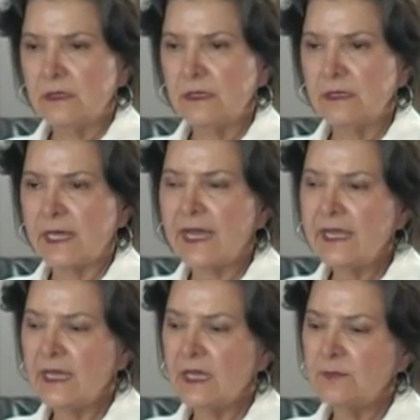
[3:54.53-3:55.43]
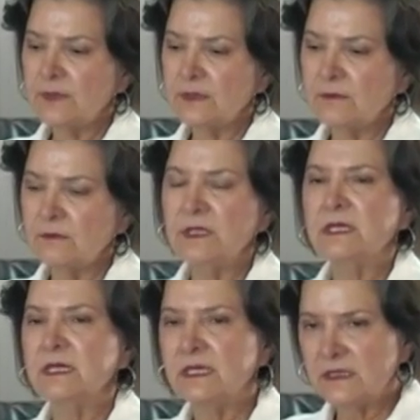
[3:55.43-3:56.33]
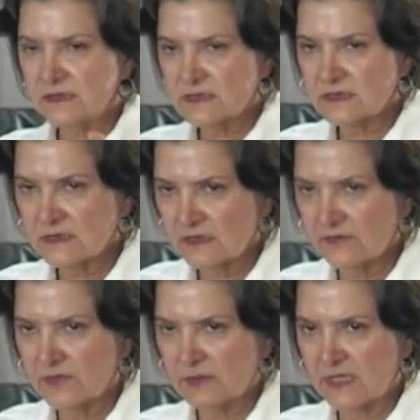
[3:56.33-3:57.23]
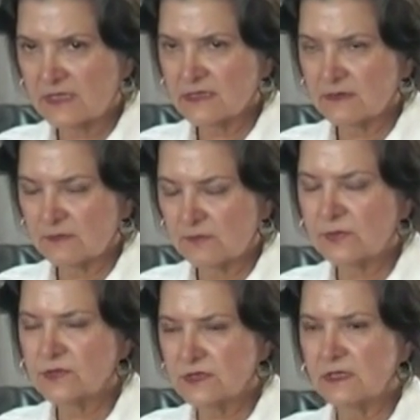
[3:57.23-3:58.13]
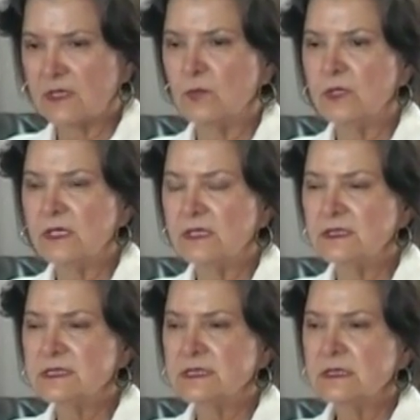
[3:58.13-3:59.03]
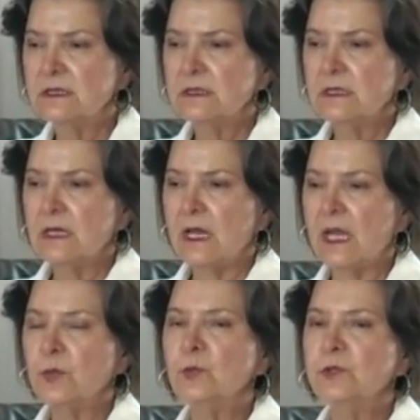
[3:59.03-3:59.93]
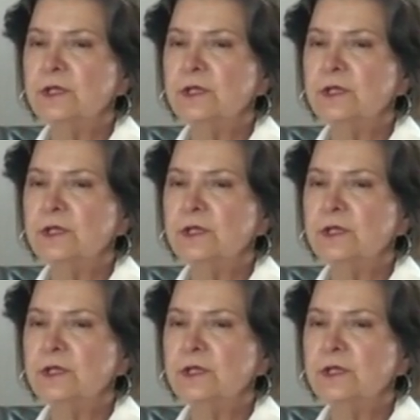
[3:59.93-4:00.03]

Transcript: And I happen, because of the person I was, I would